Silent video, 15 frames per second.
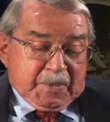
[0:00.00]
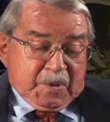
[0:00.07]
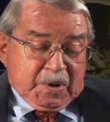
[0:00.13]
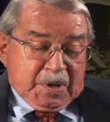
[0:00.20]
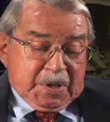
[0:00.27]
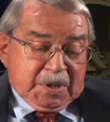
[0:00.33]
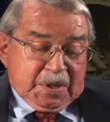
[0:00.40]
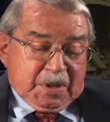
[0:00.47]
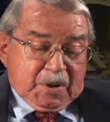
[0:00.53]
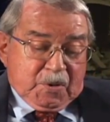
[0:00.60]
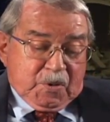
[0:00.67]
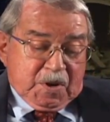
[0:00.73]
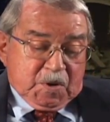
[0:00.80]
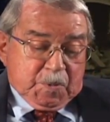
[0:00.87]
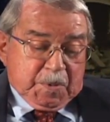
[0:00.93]
what is it, the
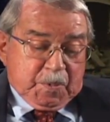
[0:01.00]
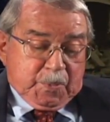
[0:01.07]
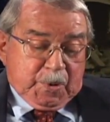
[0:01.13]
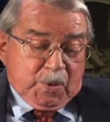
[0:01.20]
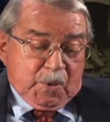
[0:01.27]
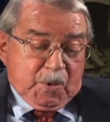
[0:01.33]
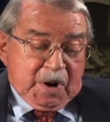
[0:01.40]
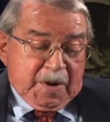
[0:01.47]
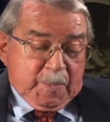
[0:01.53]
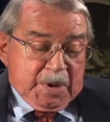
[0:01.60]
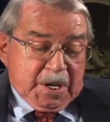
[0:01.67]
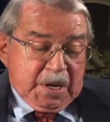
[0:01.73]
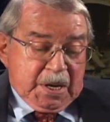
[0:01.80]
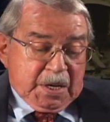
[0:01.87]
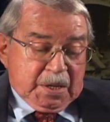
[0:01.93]
Christmas program
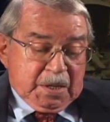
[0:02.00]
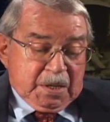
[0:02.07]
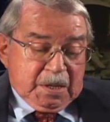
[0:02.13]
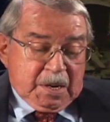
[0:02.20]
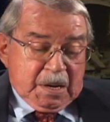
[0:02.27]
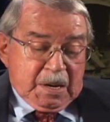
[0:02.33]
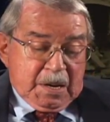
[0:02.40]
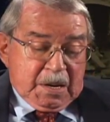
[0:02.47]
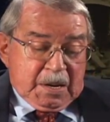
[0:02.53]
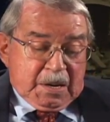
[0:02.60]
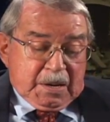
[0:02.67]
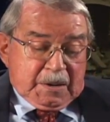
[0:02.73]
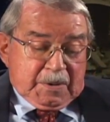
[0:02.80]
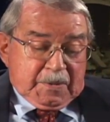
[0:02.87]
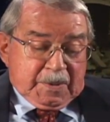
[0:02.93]
in England
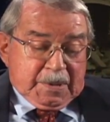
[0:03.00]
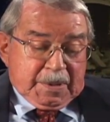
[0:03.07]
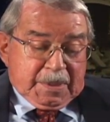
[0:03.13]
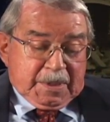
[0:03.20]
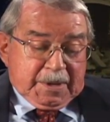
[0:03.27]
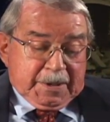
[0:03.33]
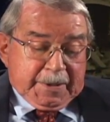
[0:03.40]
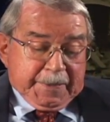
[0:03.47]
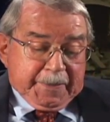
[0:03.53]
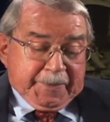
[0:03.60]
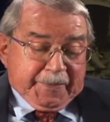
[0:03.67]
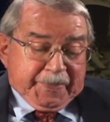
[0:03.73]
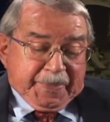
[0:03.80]
with um,